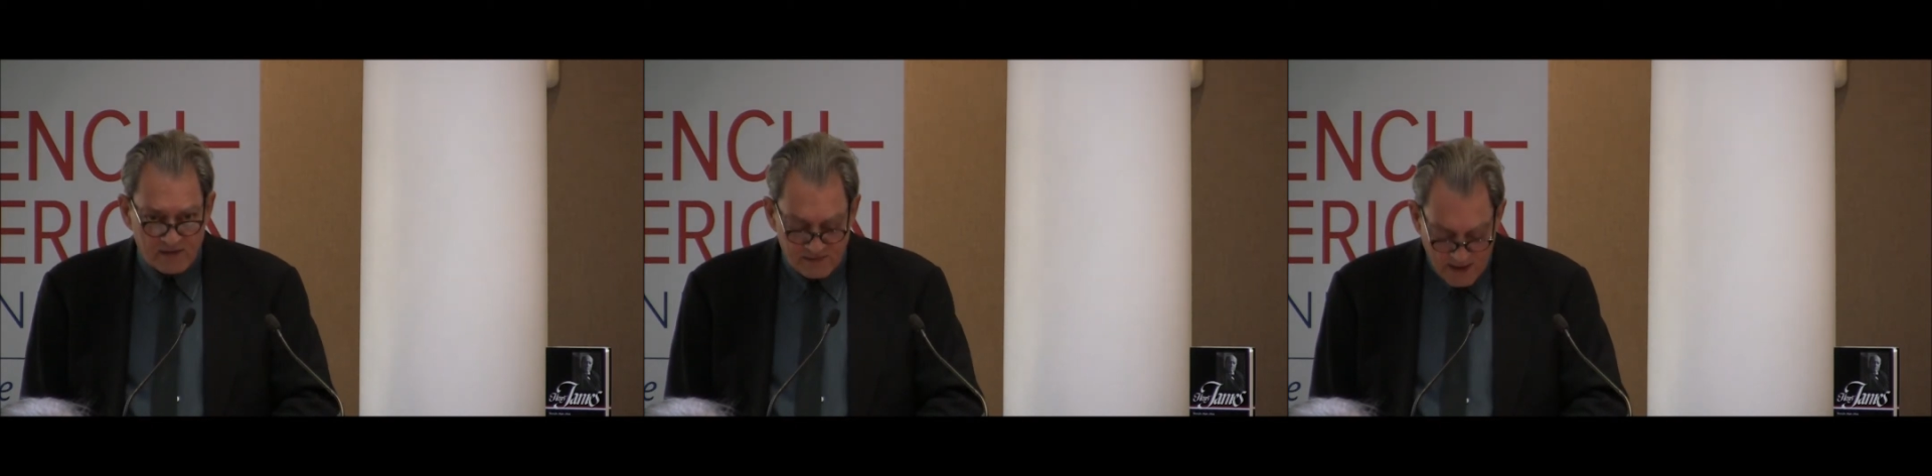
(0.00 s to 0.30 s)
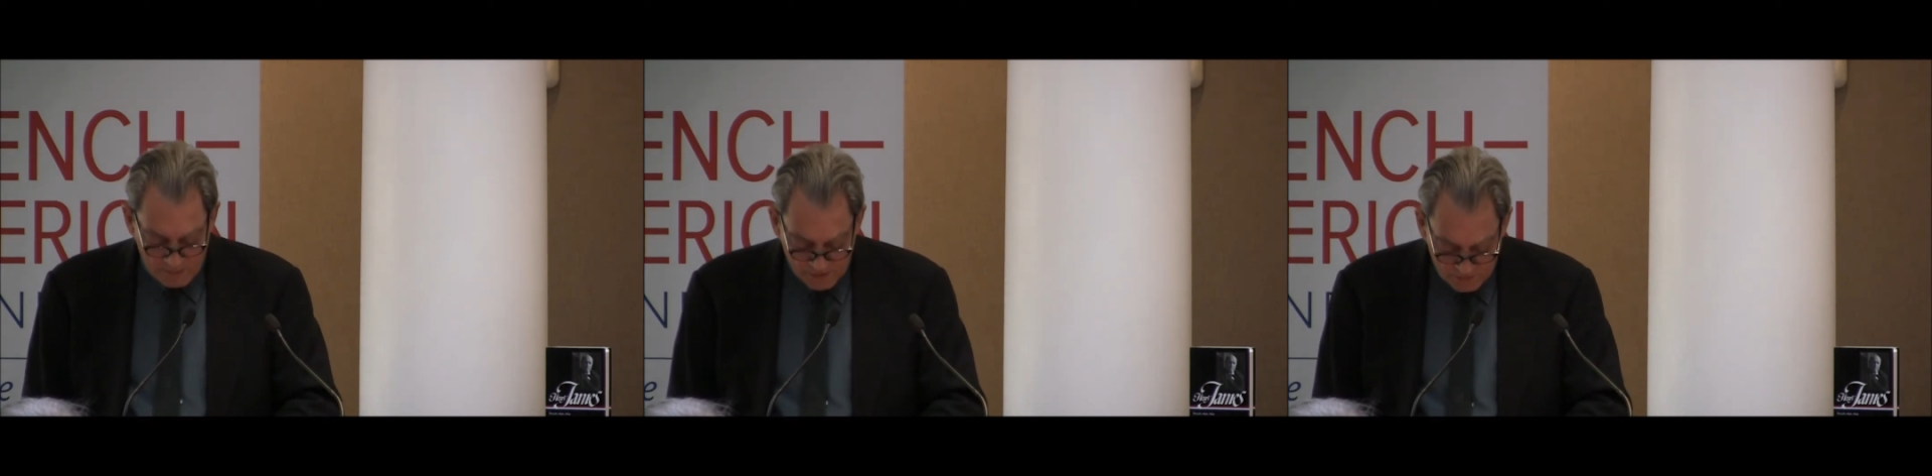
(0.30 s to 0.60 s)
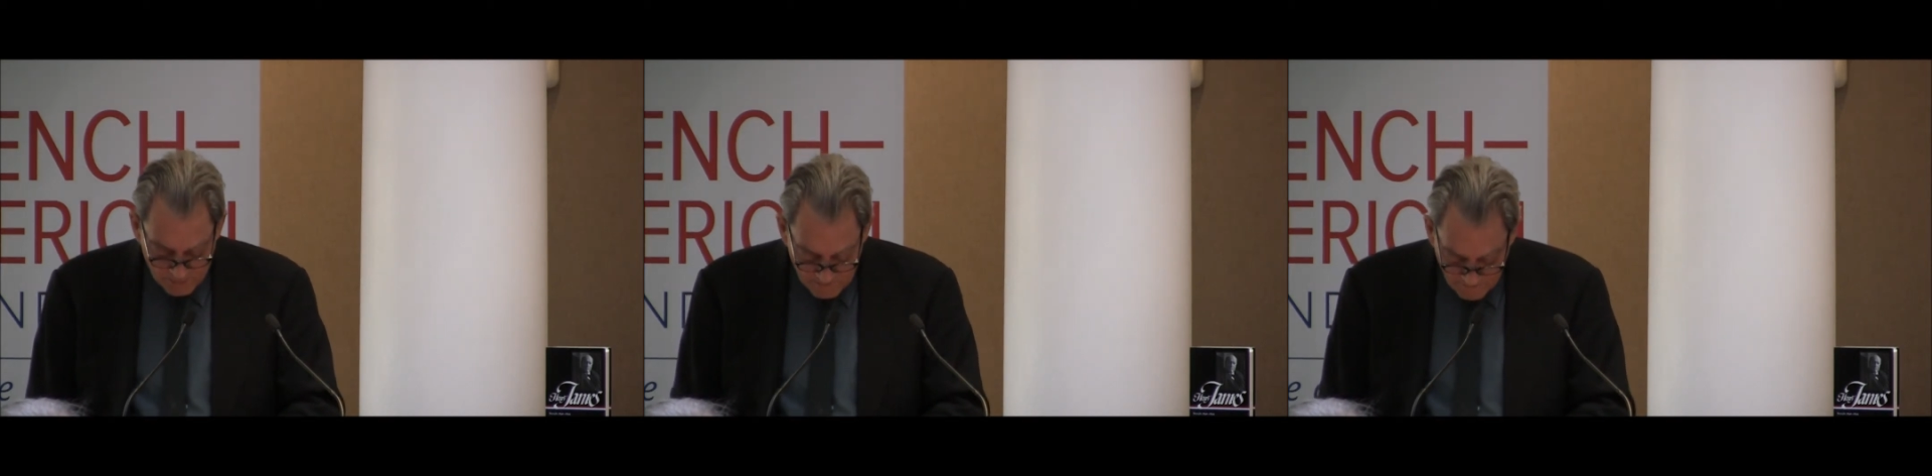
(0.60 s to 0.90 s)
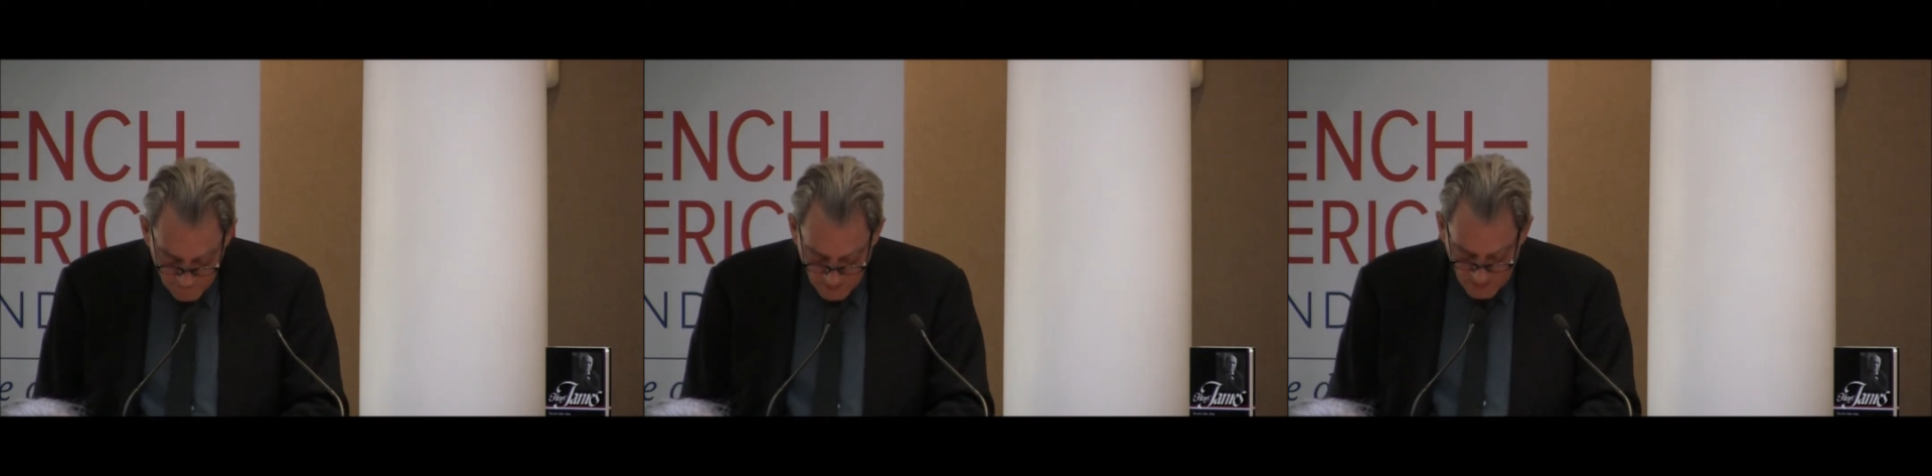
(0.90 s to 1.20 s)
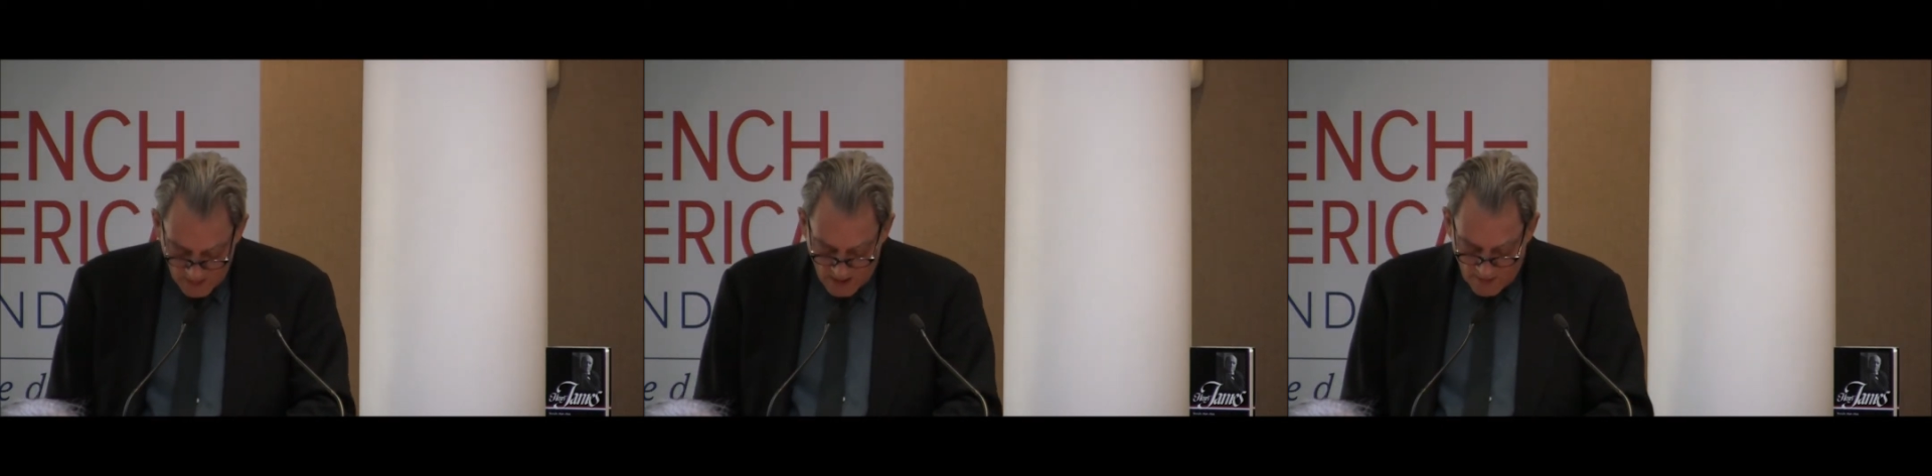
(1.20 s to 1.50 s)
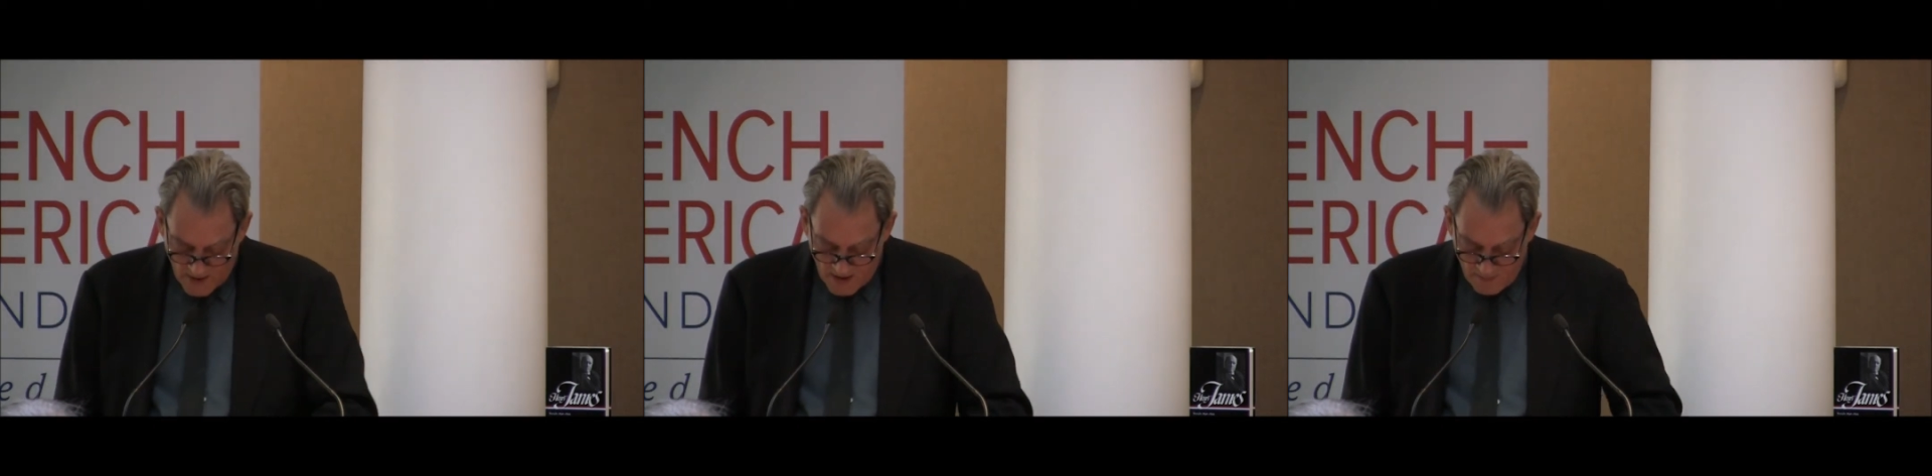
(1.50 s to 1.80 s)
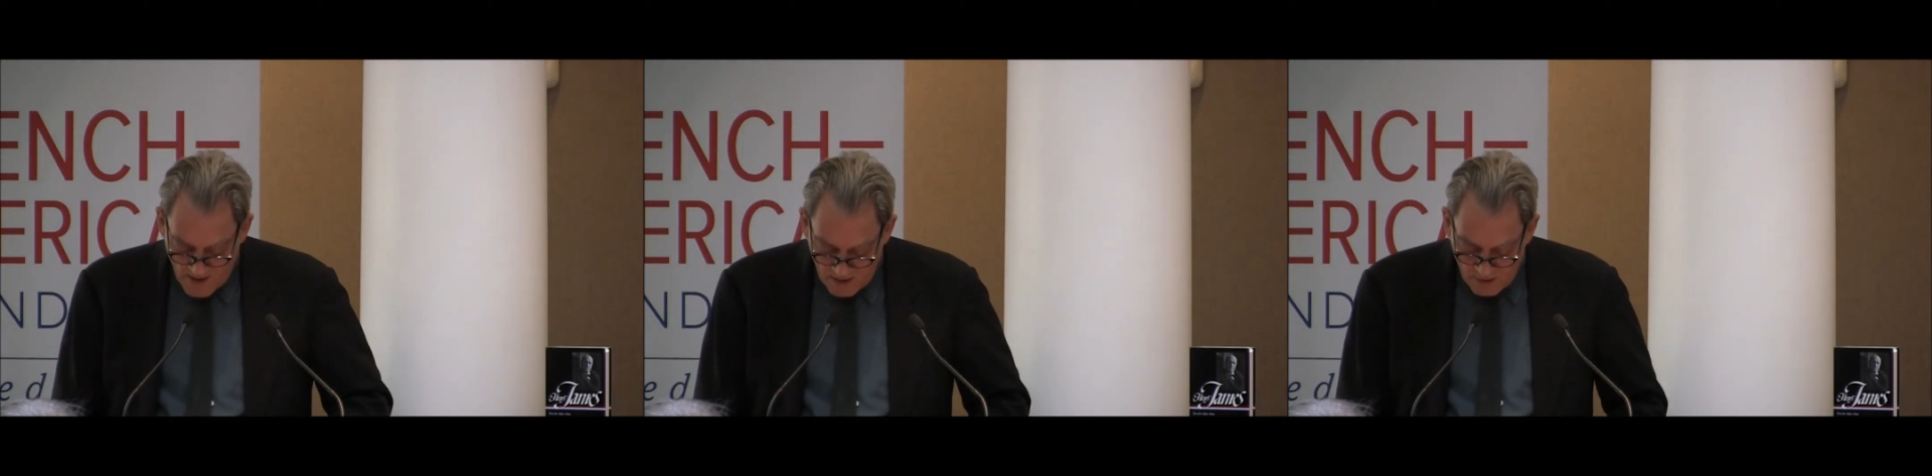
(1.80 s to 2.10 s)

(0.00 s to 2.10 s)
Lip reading: establishment, and that he made